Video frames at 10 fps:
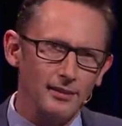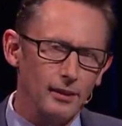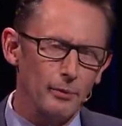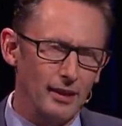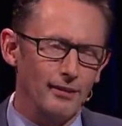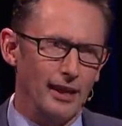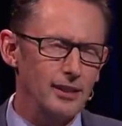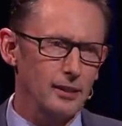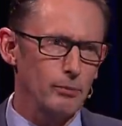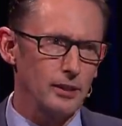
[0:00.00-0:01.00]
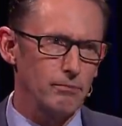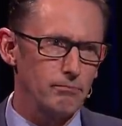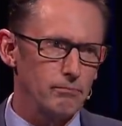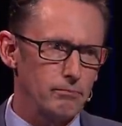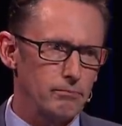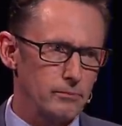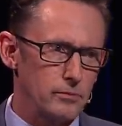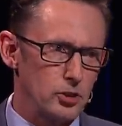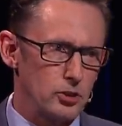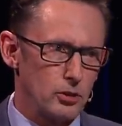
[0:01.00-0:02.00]
And I actually want
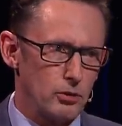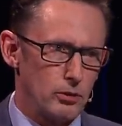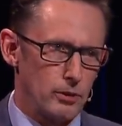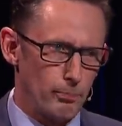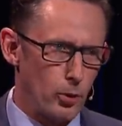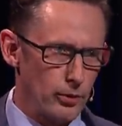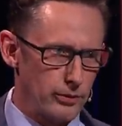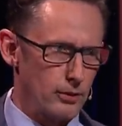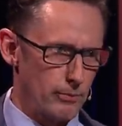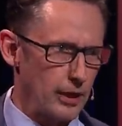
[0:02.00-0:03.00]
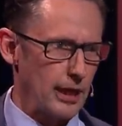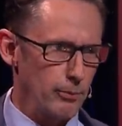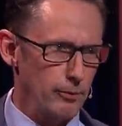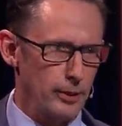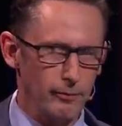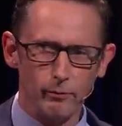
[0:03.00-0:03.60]
to the point that a couple of people...